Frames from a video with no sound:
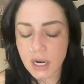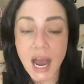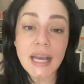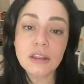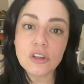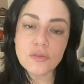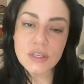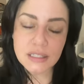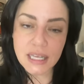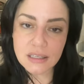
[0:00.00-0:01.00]
I learned
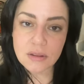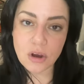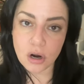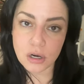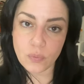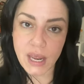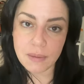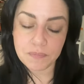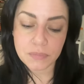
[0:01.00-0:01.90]
this lesson the hard way.